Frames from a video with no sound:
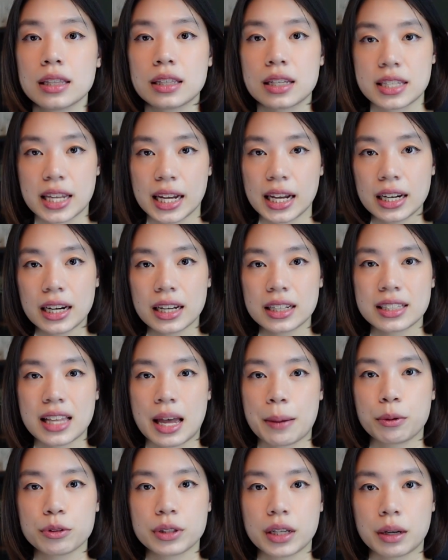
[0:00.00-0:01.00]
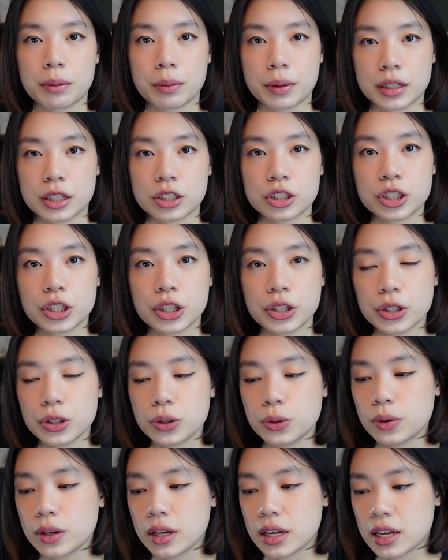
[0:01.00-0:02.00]
The second example that I'm going to show
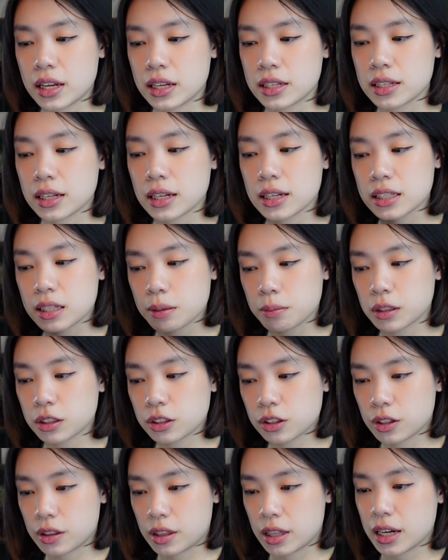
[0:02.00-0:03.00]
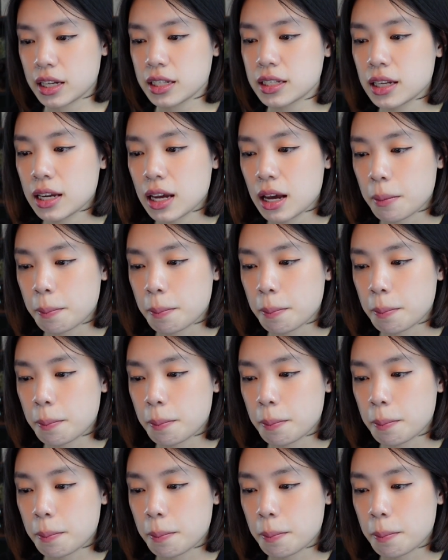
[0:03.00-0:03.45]
you is similar to this,